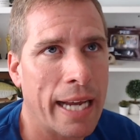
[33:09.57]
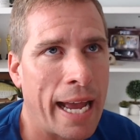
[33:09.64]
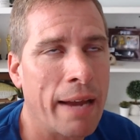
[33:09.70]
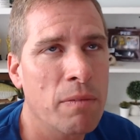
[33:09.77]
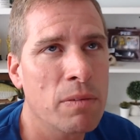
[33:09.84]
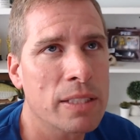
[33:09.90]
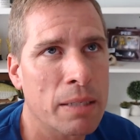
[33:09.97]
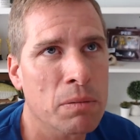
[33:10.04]
I
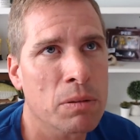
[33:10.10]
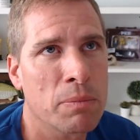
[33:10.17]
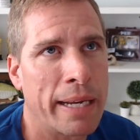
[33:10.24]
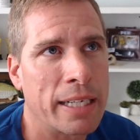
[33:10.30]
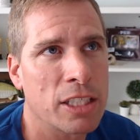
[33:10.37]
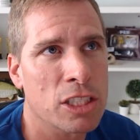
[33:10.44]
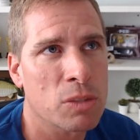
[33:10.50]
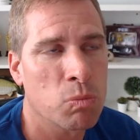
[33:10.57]
was able to
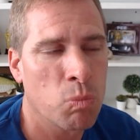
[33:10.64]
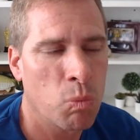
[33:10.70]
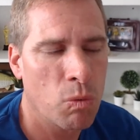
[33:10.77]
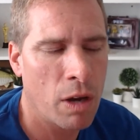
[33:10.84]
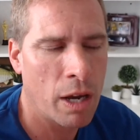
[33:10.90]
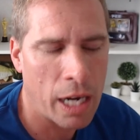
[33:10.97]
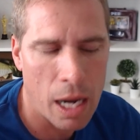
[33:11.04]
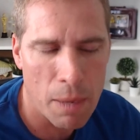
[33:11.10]
make just
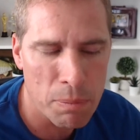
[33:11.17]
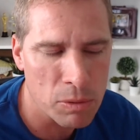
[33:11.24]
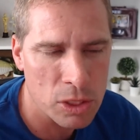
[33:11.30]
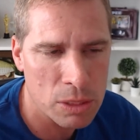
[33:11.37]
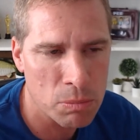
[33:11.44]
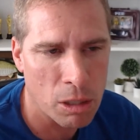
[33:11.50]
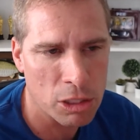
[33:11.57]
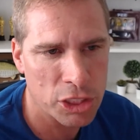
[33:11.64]
a couple
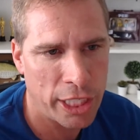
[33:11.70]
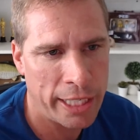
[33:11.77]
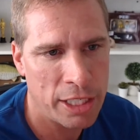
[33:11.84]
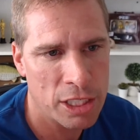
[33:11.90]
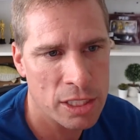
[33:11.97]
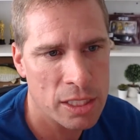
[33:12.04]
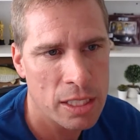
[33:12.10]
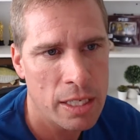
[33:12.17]
small
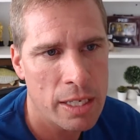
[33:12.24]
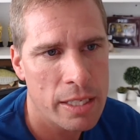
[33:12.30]
changes